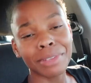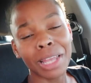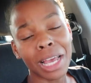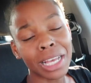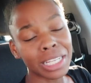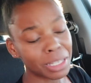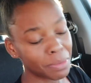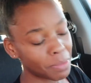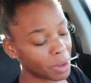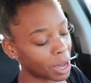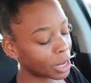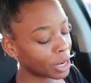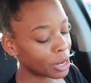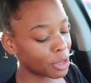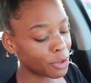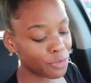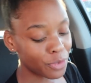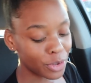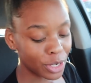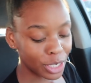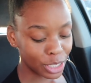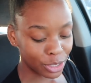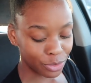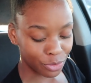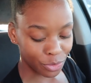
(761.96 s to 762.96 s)
That's about it
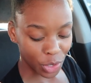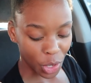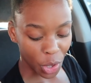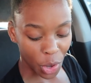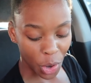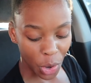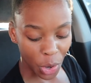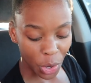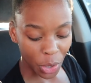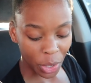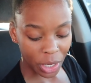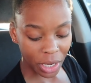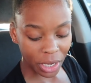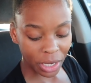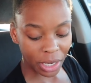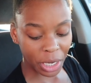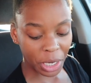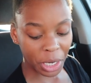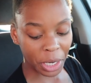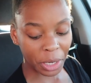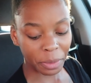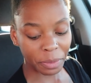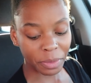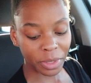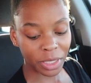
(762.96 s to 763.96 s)
for this vlog.
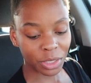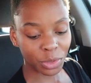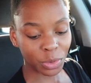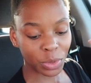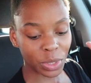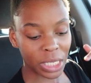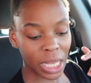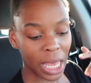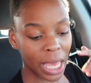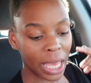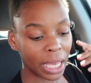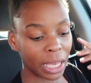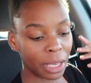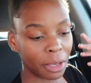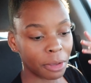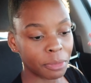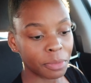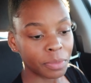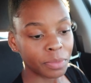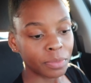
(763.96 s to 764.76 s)
Um, this was like,